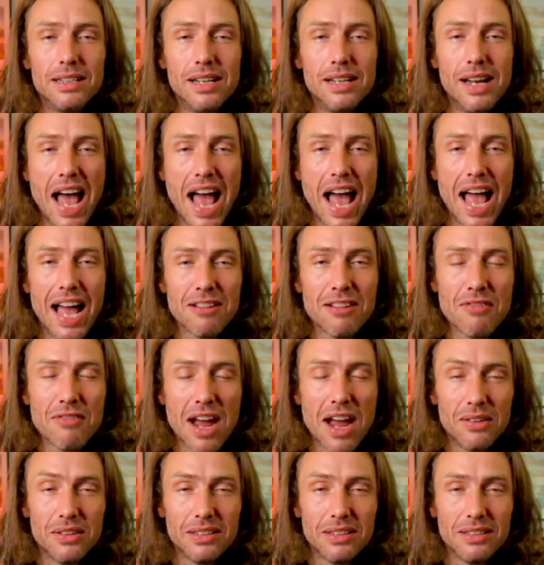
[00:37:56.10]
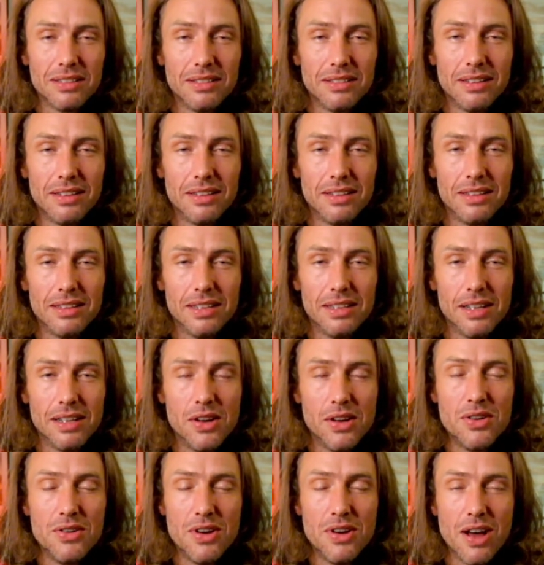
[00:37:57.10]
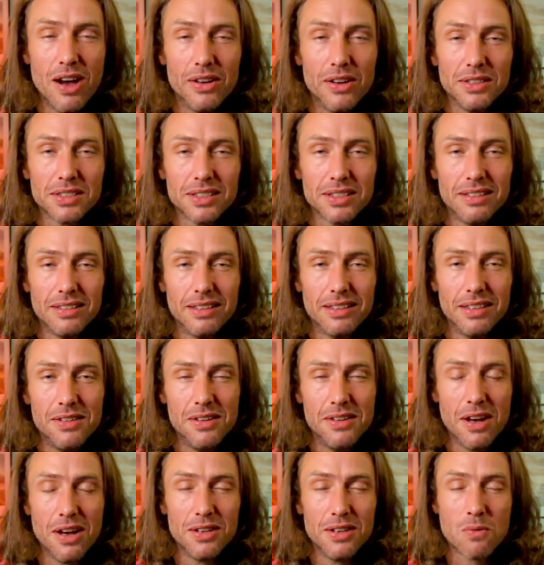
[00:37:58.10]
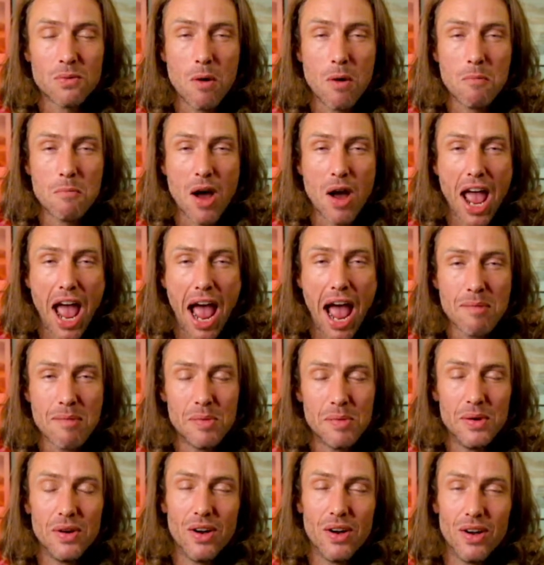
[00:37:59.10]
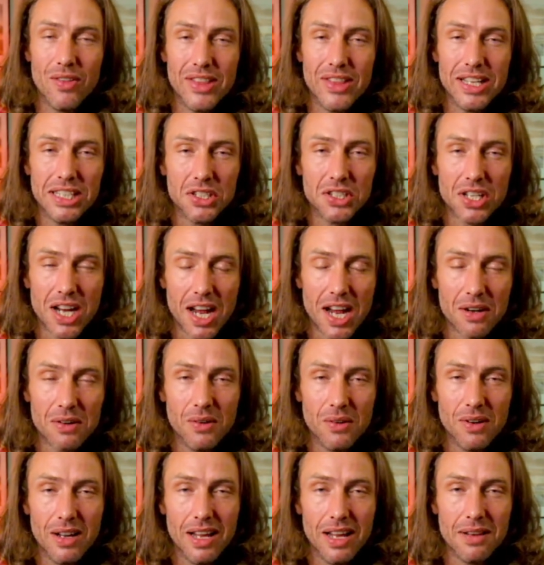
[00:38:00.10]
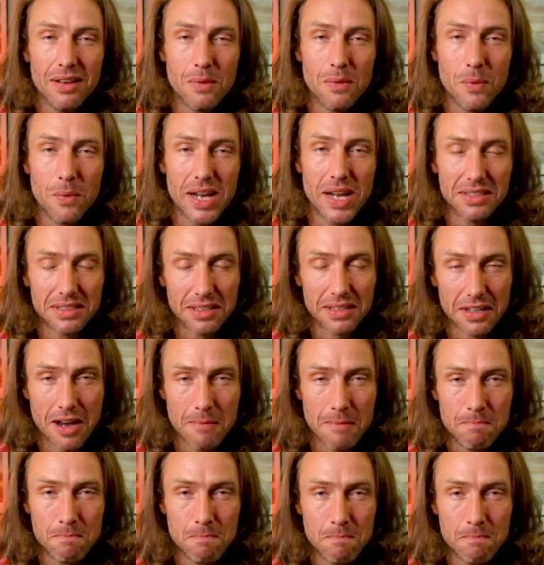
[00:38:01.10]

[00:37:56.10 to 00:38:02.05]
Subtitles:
Hang around. Who knows? Who knows what might happen on this channel in the weeks to come?